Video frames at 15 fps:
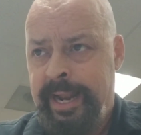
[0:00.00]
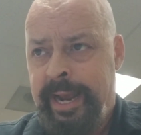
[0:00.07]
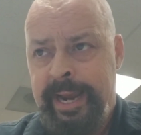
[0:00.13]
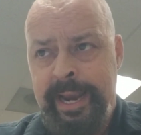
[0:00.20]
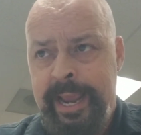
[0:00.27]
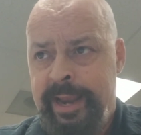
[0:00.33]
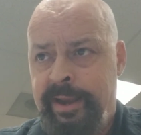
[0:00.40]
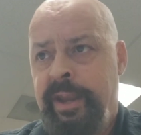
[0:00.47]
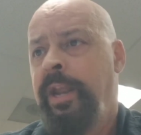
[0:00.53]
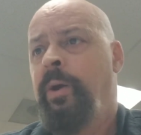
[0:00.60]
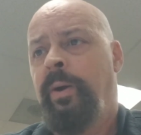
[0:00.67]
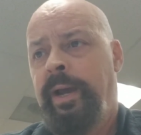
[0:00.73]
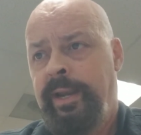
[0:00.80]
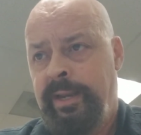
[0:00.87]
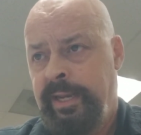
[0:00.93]
I had no
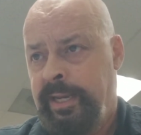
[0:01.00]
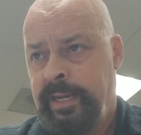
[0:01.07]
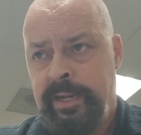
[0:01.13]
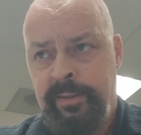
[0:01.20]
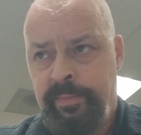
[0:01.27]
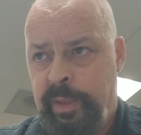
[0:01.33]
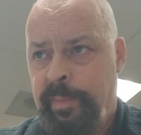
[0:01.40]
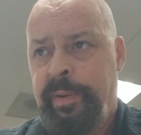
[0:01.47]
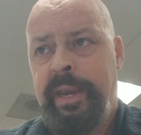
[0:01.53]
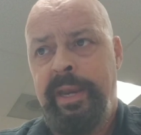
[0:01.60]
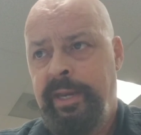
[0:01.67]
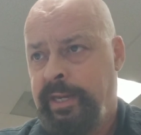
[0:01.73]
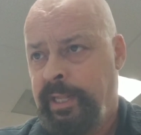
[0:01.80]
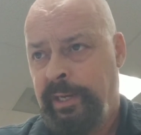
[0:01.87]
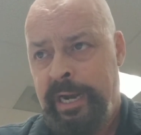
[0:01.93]
idea the
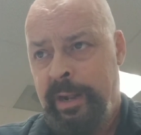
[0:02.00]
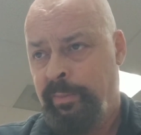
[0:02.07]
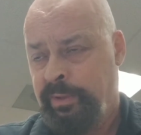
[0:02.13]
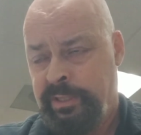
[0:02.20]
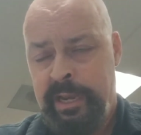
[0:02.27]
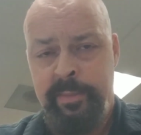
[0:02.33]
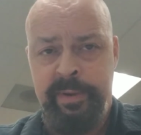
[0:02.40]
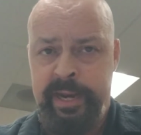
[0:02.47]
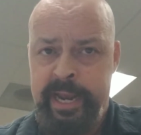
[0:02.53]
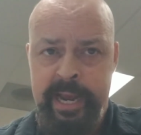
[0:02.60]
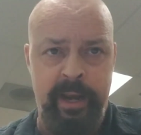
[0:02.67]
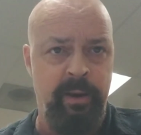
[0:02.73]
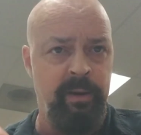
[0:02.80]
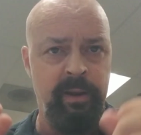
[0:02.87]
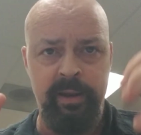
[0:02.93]
Painkiller album was coming
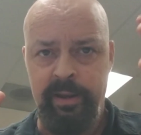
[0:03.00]
out.